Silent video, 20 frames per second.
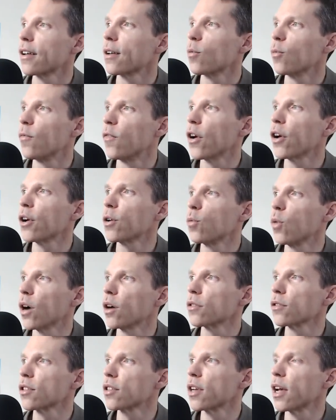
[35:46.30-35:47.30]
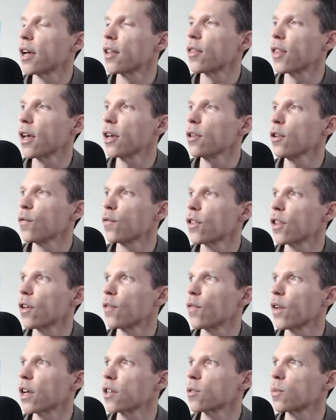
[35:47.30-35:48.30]
Very well said. Thank you for the
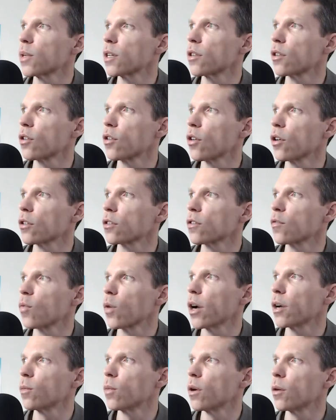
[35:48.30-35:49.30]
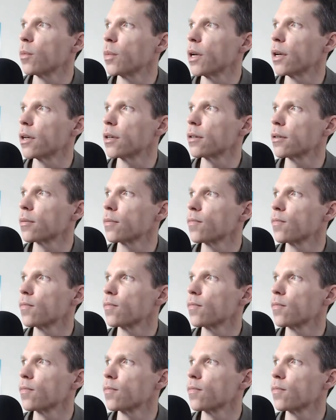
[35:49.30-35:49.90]
investment in the cause of white well-being.